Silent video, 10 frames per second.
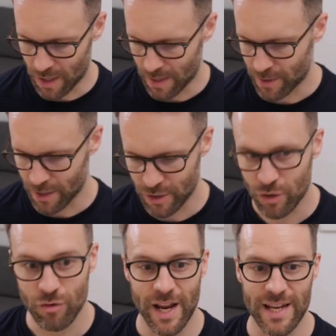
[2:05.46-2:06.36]
I'm going to
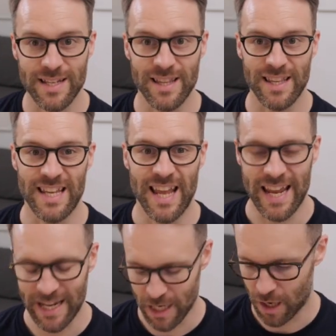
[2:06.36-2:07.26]
create the
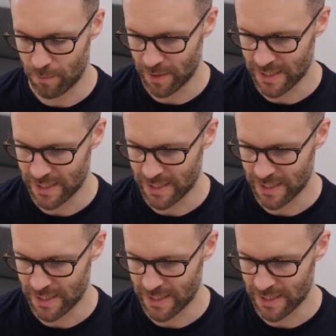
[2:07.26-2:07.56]
income